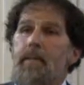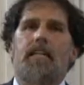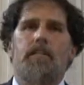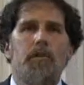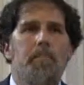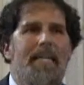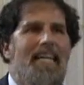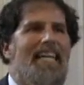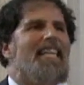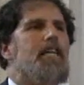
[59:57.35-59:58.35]
he concluded by
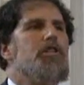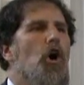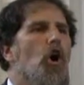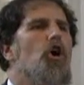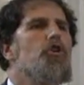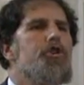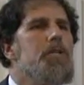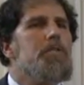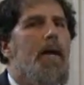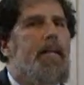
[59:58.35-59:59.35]
saying, and then a tall
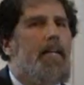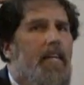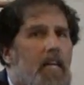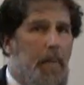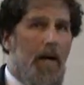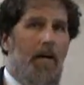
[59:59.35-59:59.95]
Jewish man in a kippah